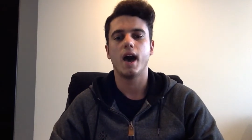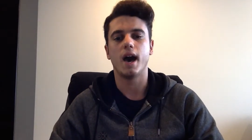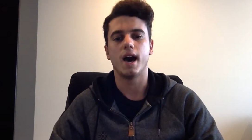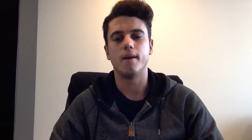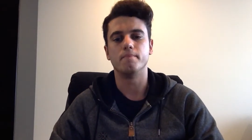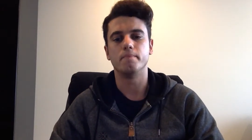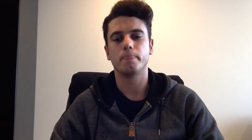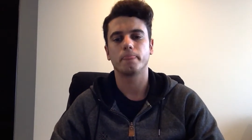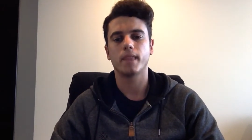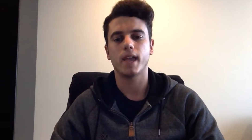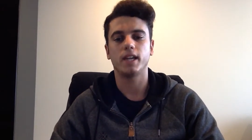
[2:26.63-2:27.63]

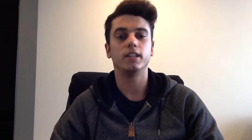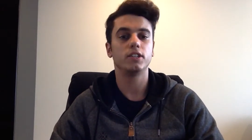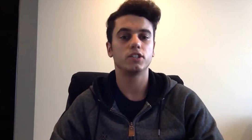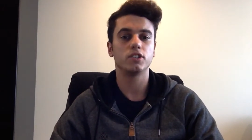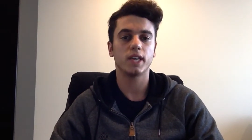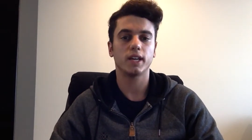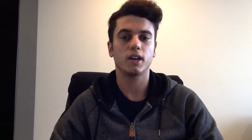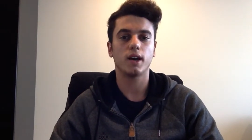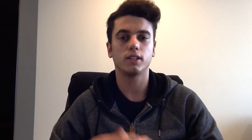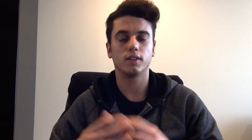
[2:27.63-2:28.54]
And in addition to that, guys,